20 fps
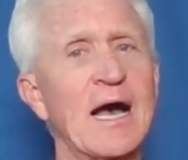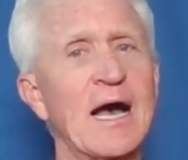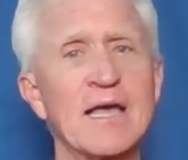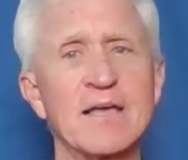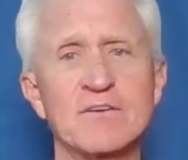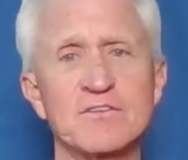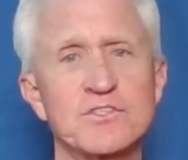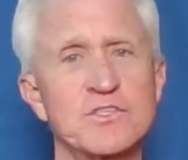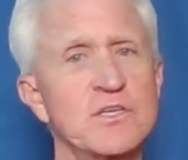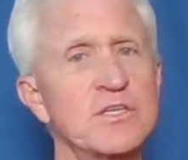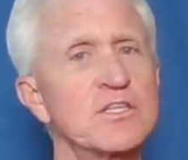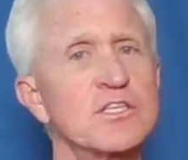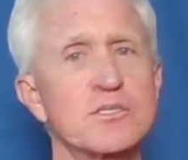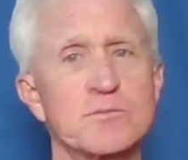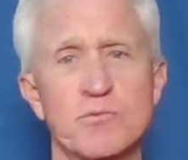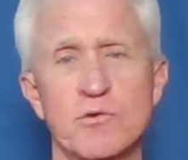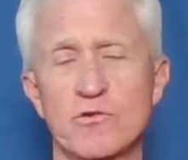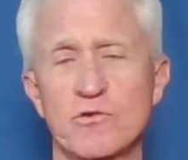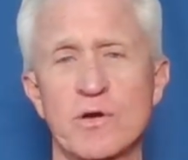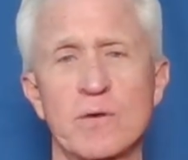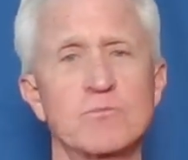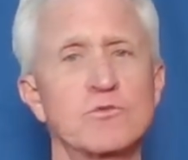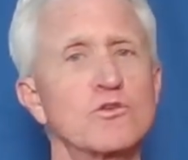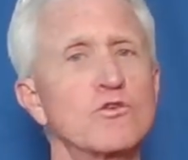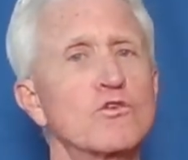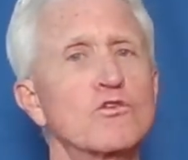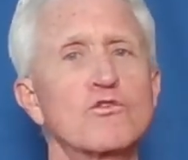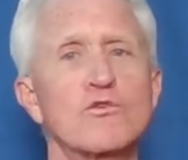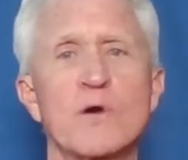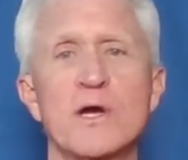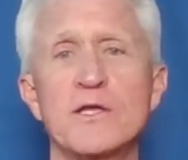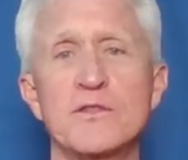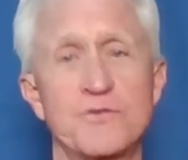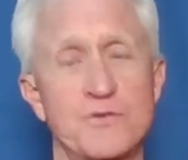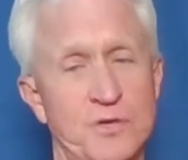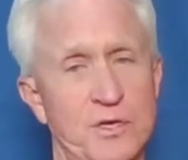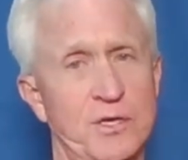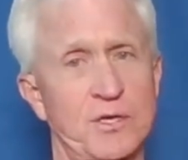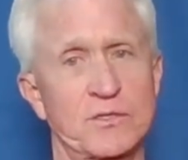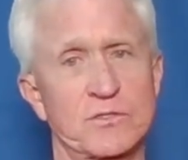I have seen this program do
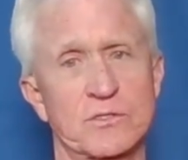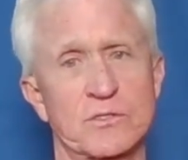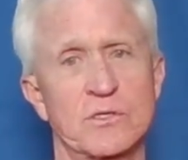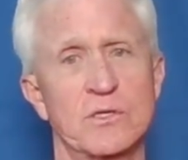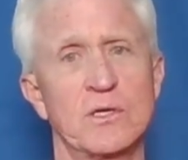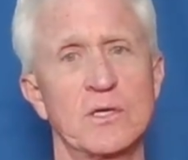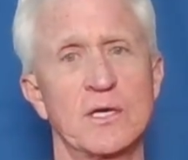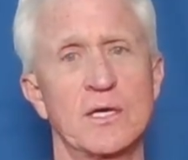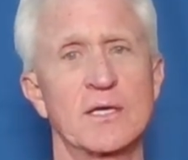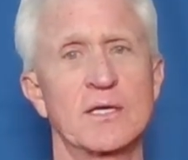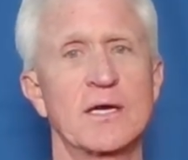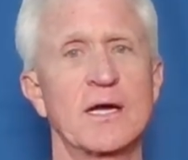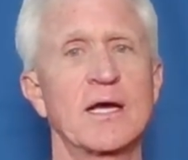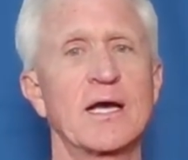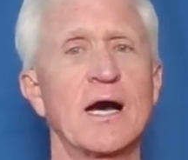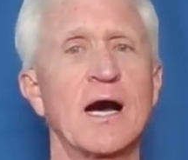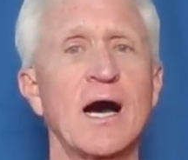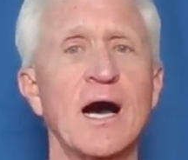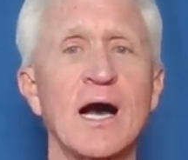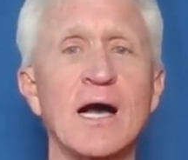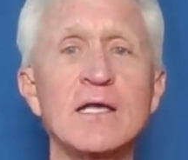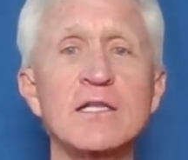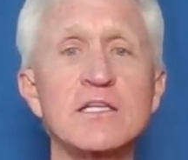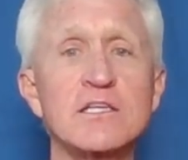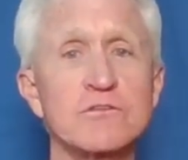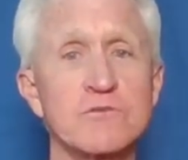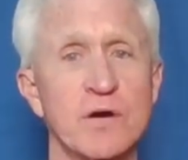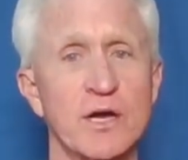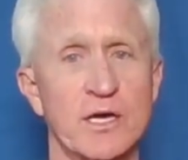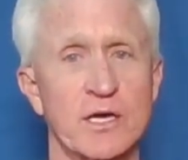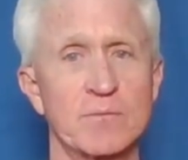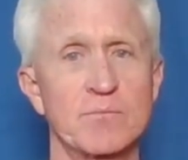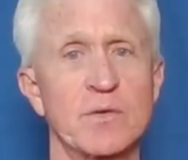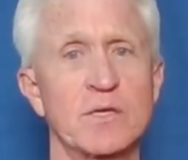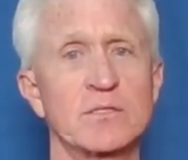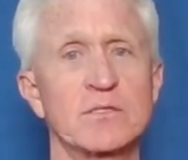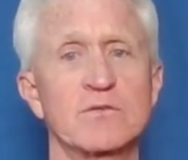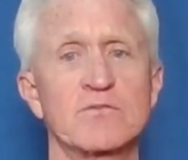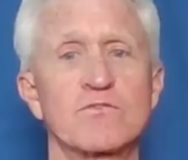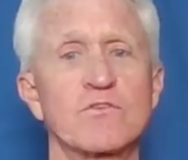great things, and I highly
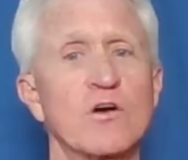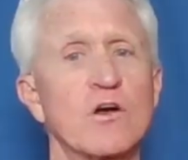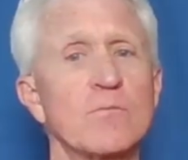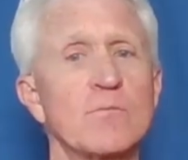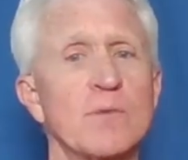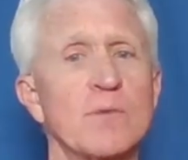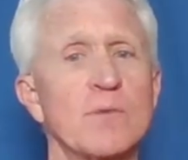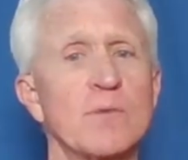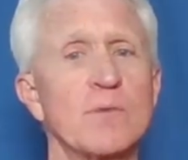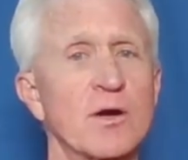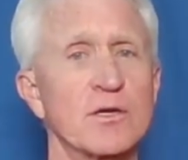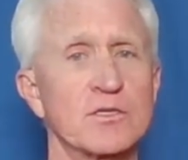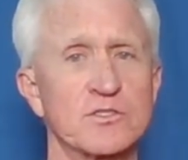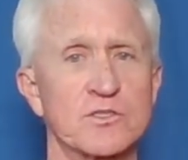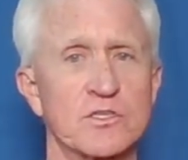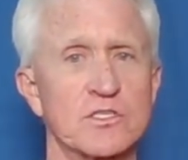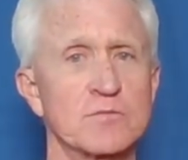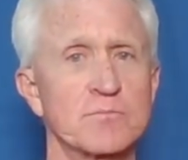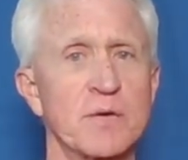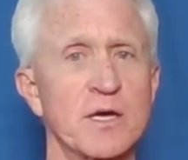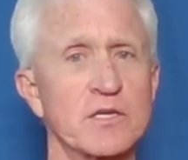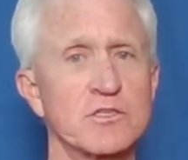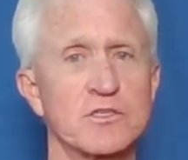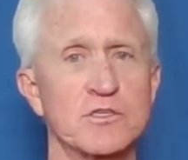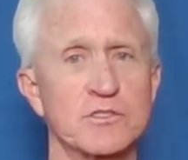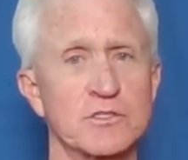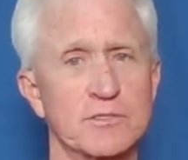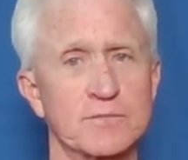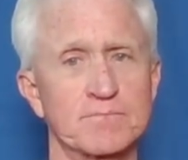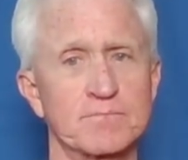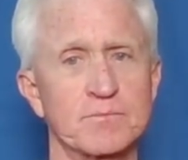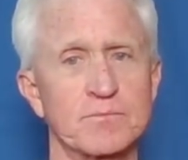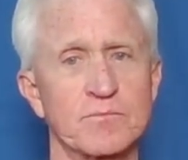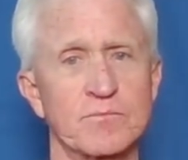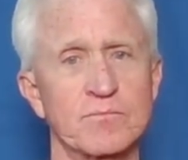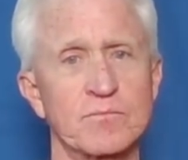recommend it for all my Parkinson's patients.